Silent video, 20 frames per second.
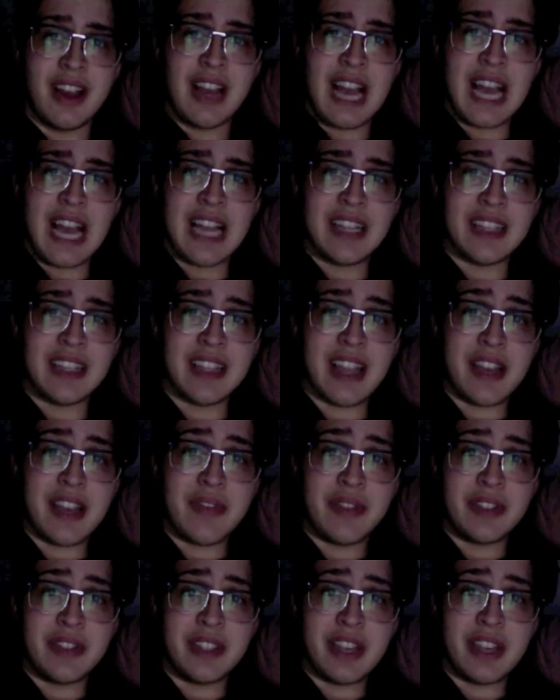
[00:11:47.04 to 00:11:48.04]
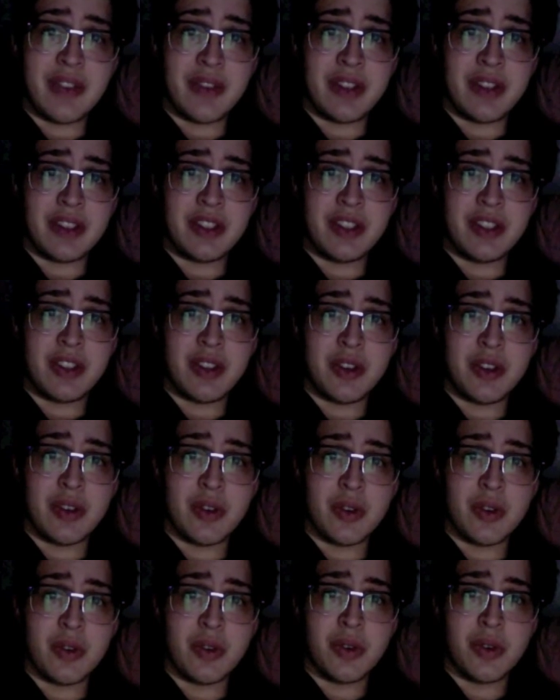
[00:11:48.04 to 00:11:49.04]
And life is given
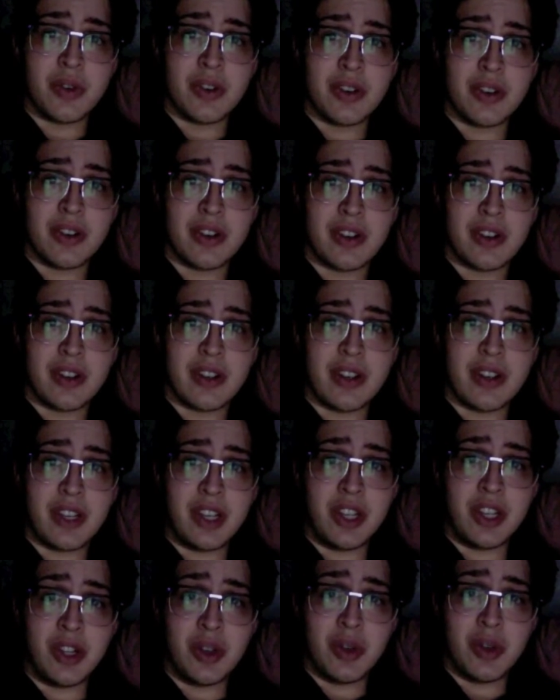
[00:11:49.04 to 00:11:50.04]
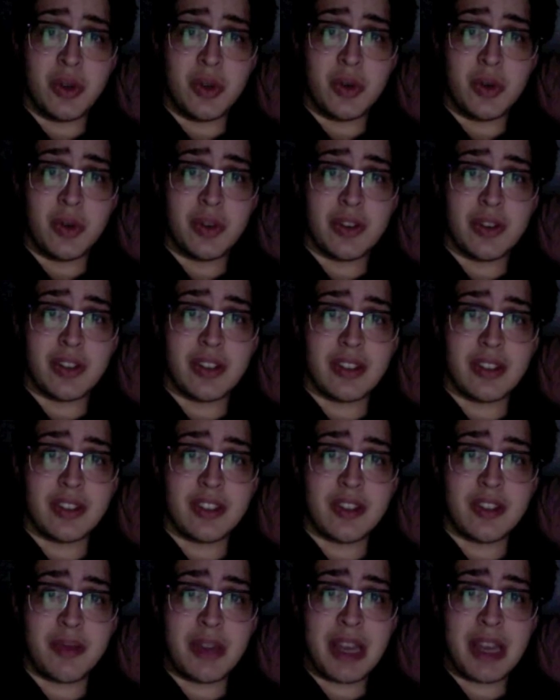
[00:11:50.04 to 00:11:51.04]
to you
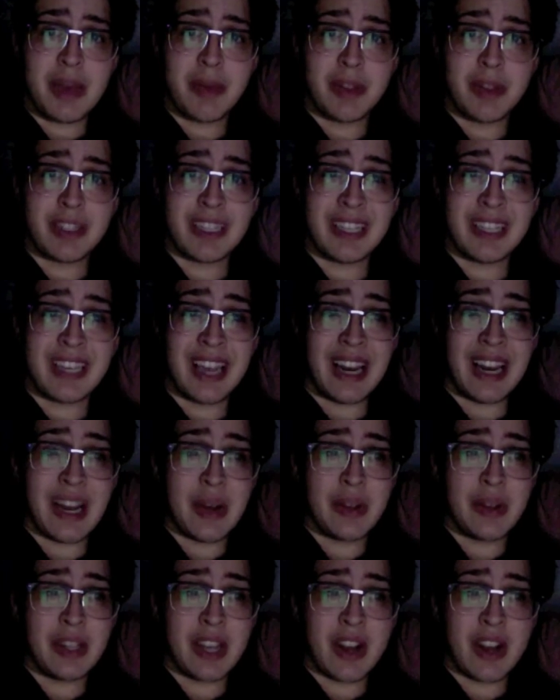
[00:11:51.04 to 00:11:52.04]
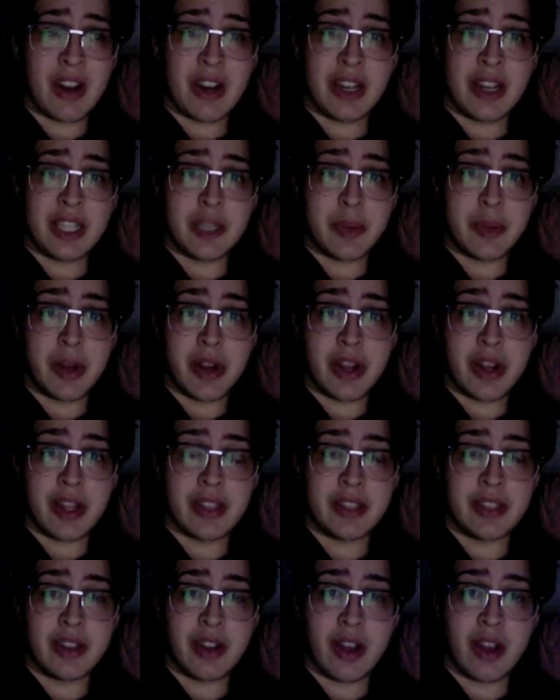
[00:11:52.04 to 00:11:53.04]
to be able to get out there and
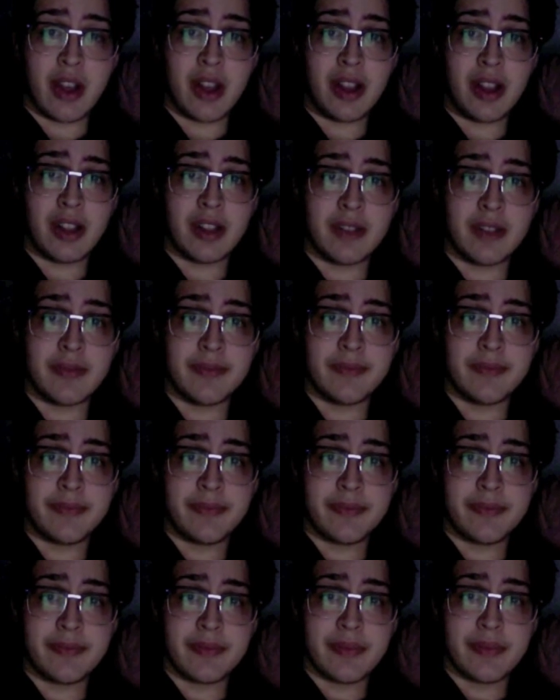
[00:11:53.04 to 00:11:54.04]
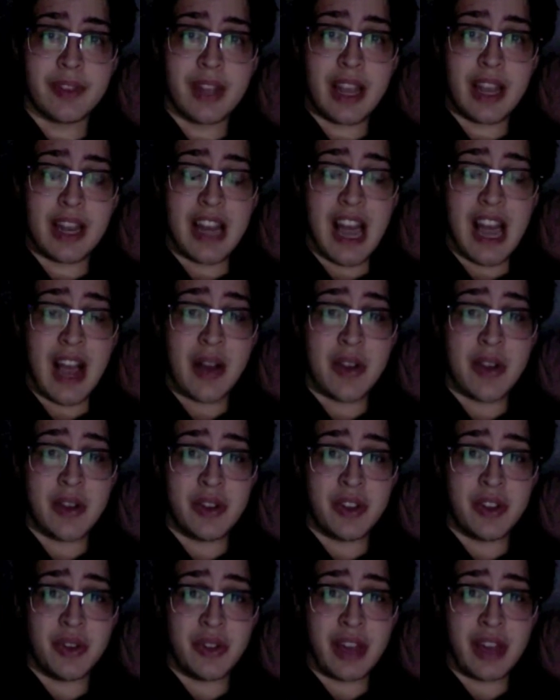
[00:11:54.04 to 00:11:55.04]
experience it all. And how you
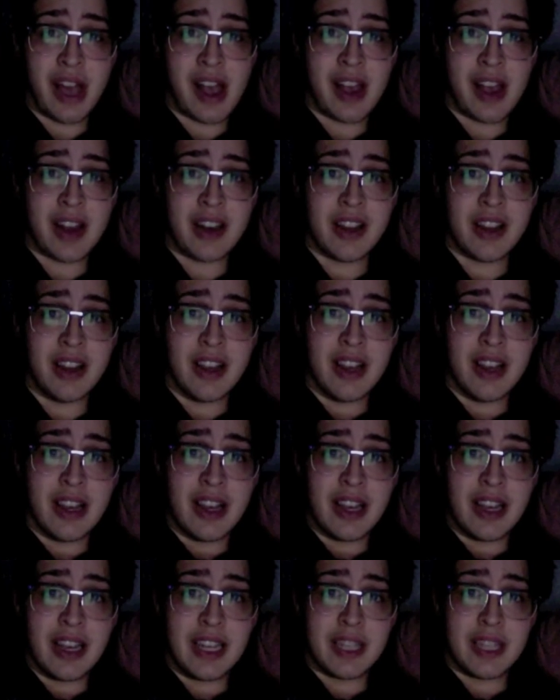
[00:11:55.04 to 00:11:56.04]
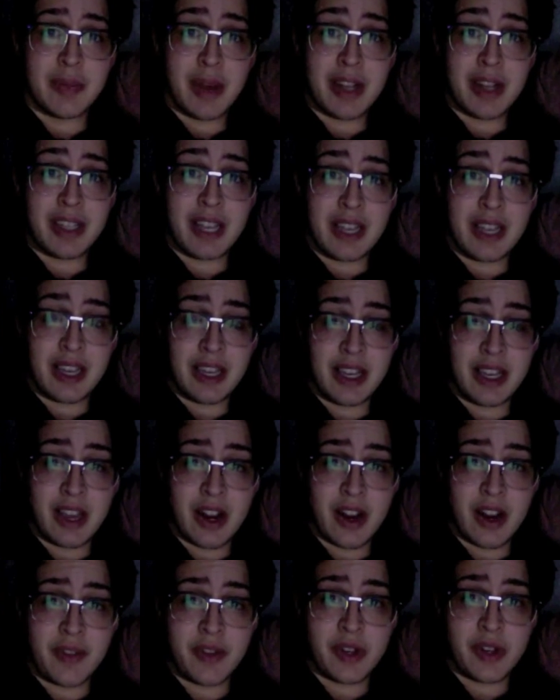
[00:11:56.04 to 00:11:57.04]
do that is by taking
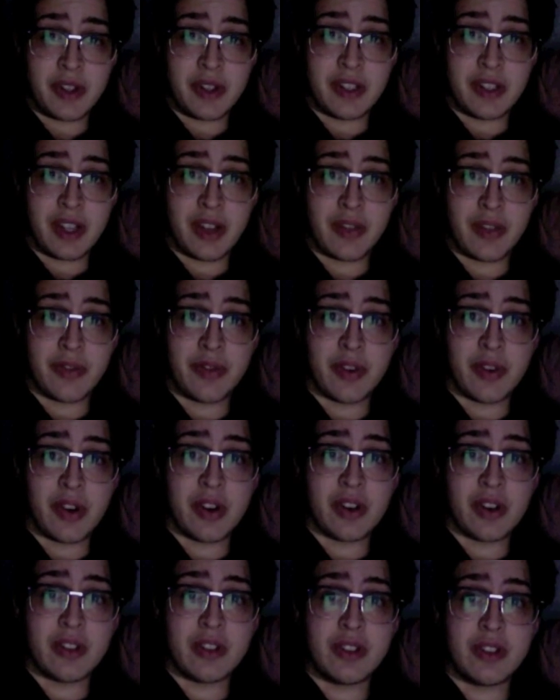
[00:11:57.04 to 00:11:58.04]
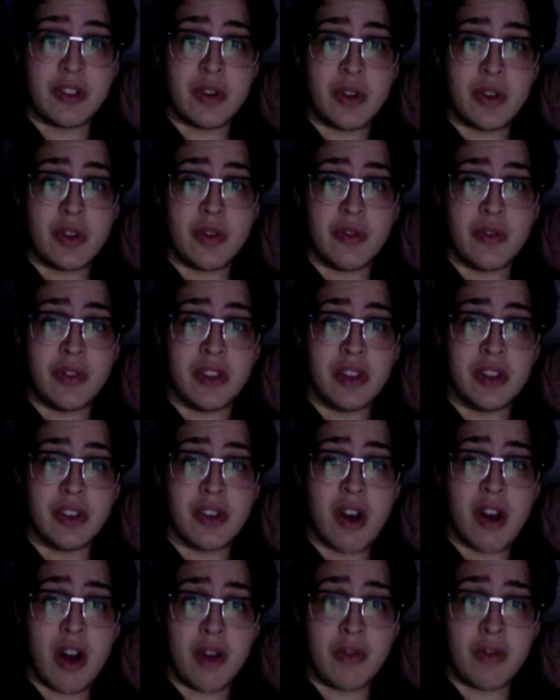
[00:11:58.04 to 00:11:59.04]
care of yourself first, so you feel
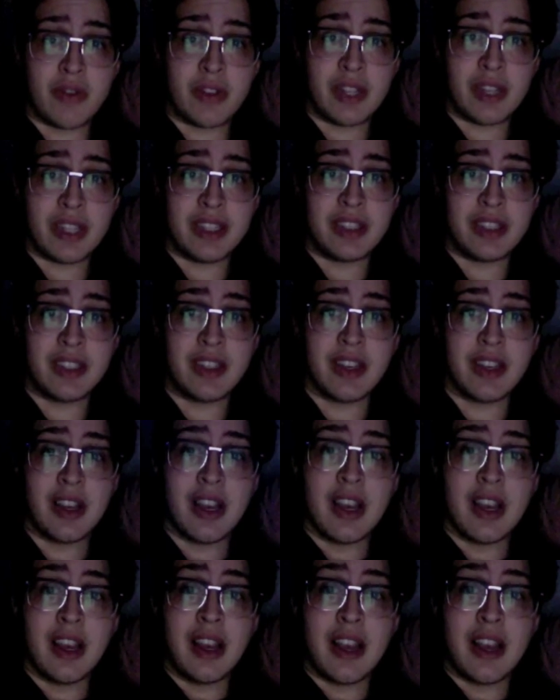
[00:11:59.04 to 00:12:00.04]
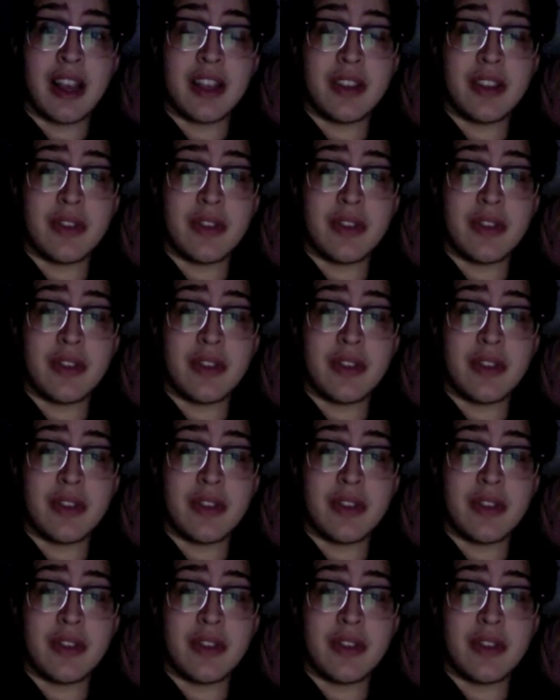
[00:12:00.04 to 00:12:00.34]
confident and you